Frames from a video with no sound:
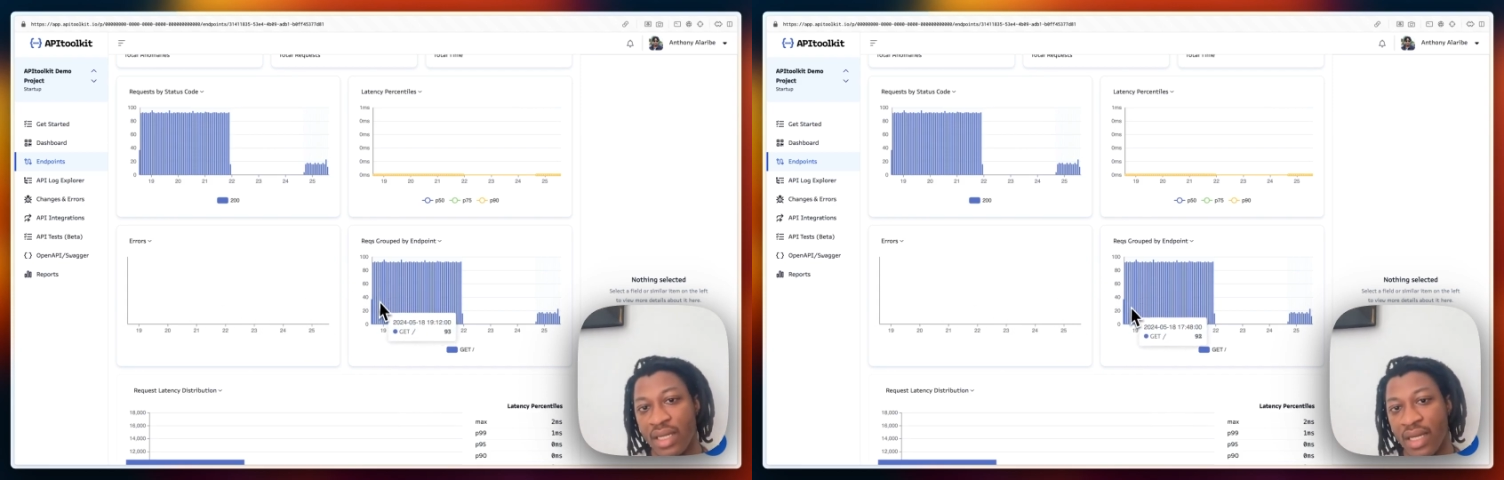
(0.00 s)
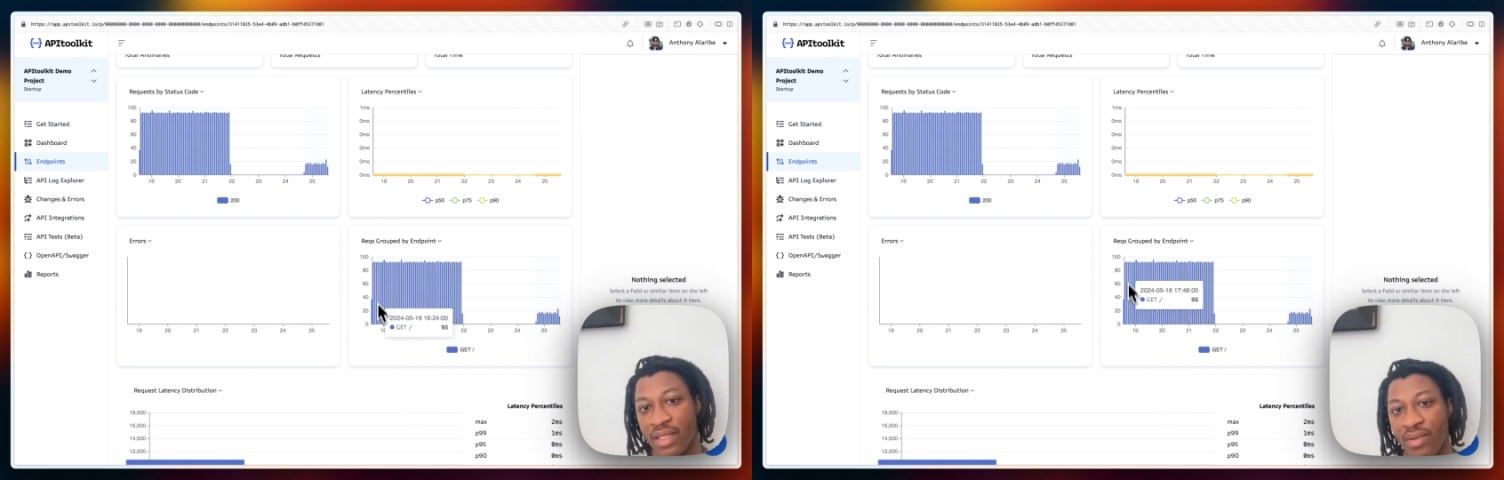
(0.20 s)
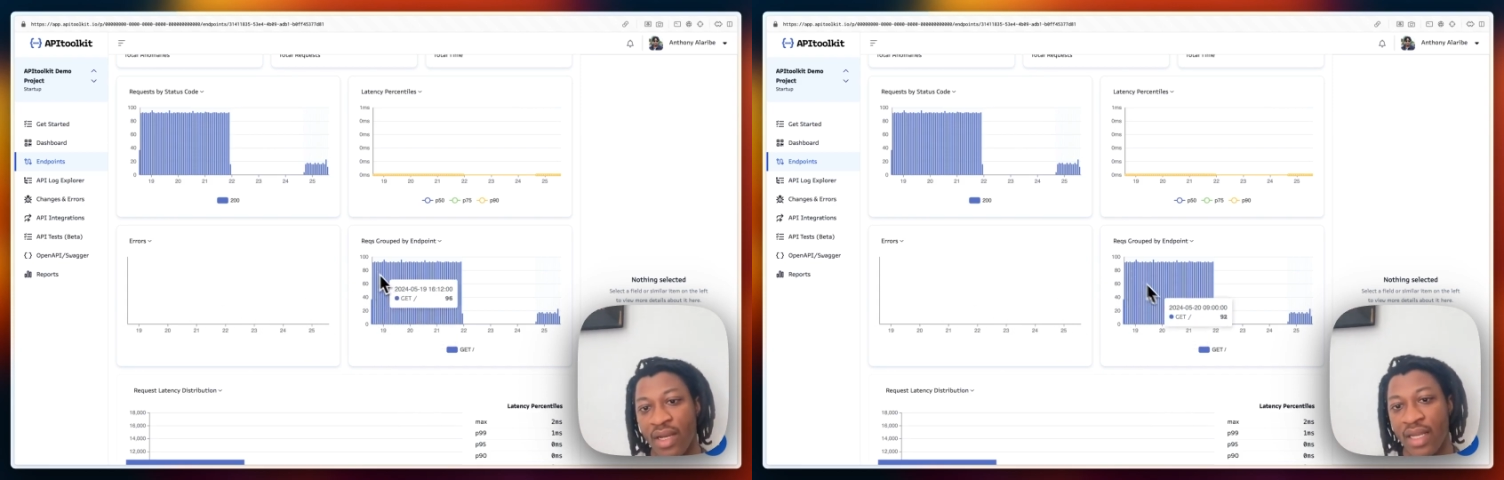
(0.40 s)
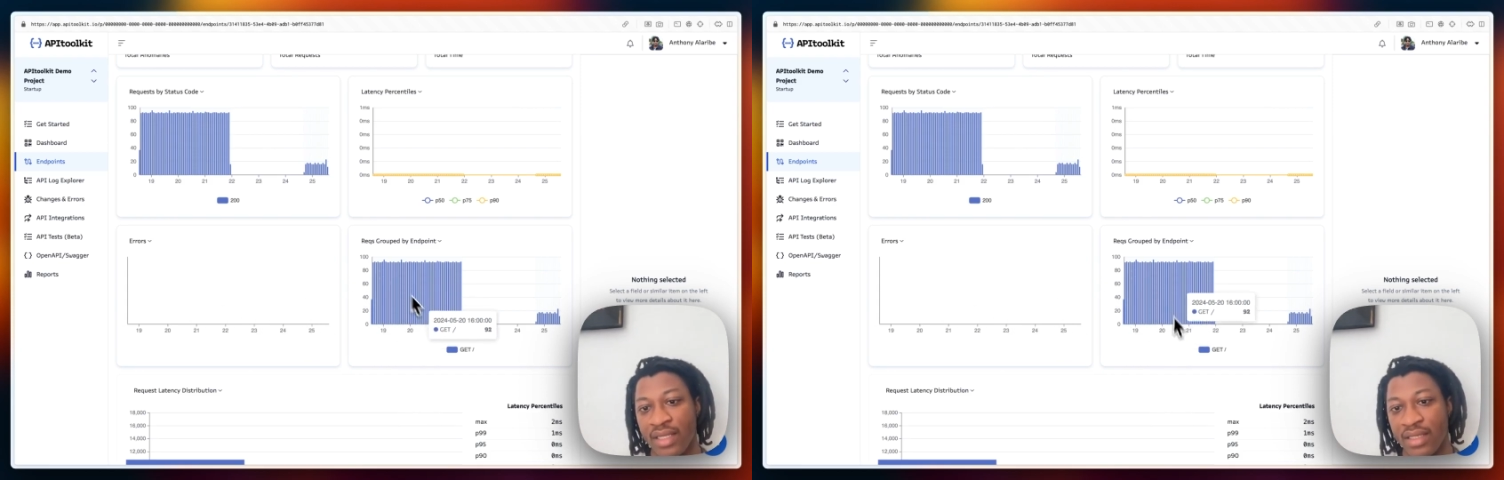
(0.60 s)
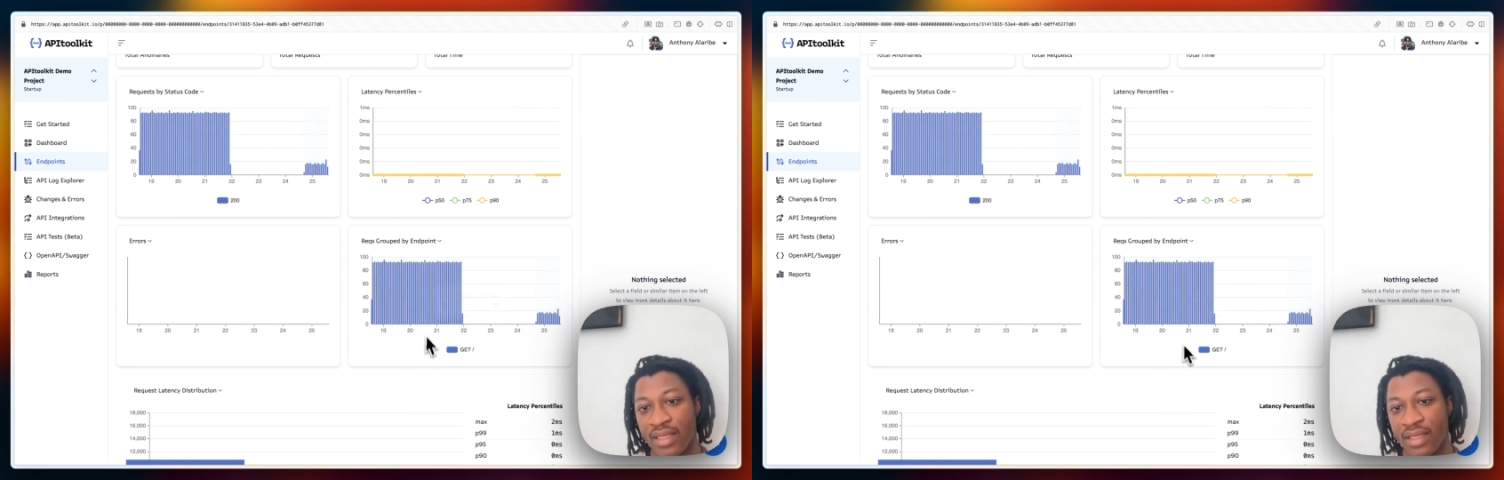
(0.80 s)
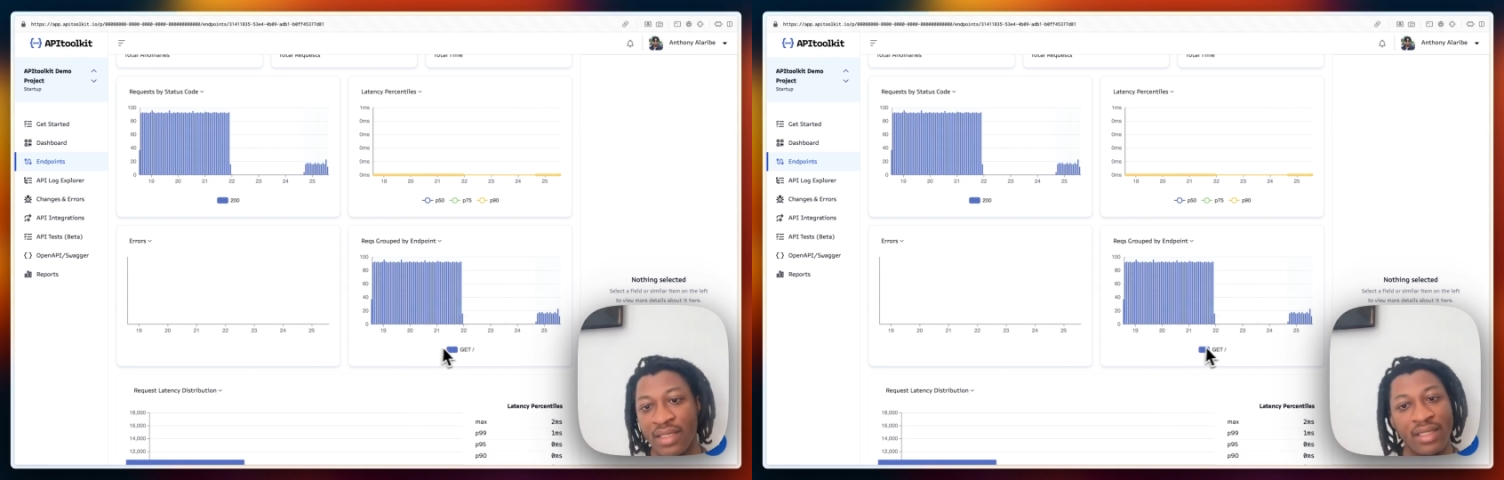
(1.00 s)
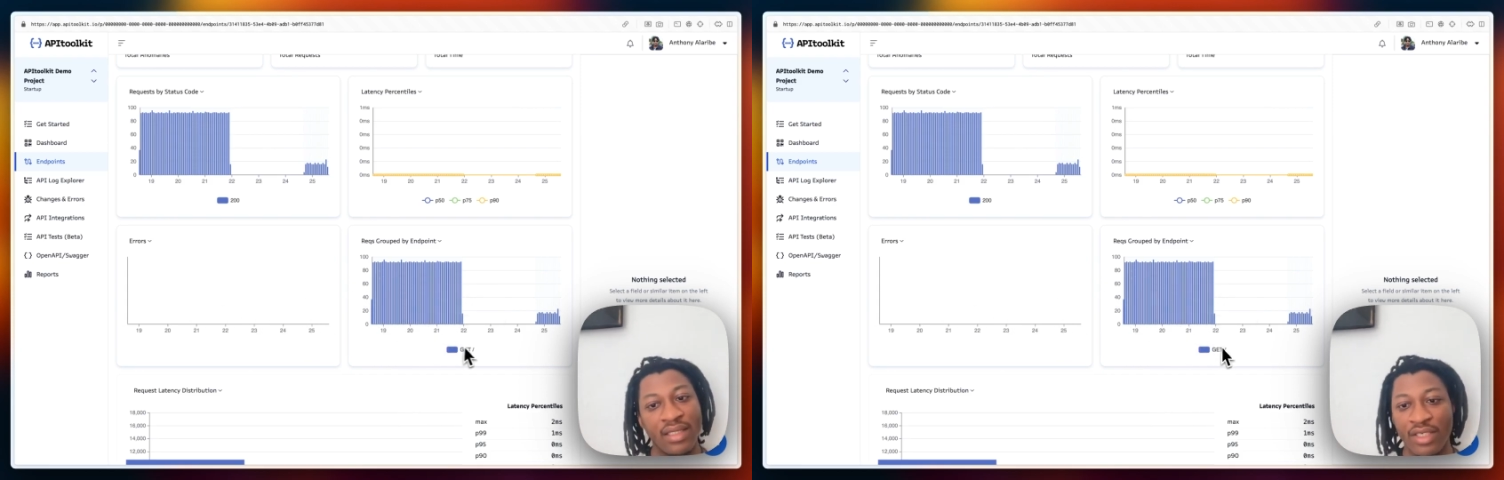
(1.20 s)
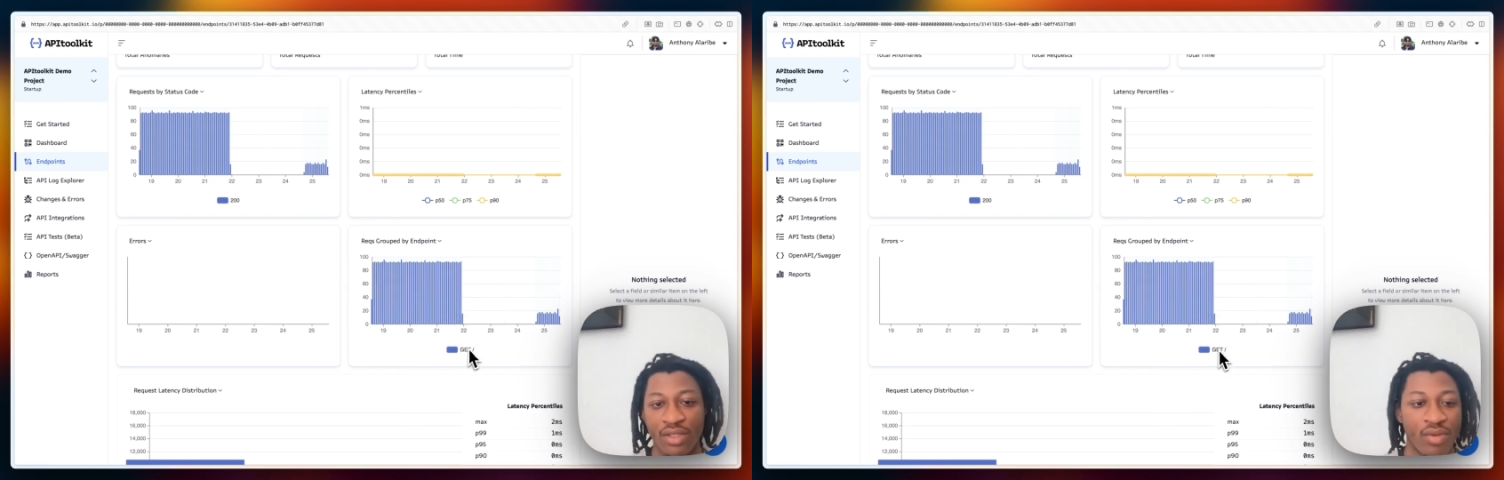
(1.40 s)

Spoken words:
as well as this is just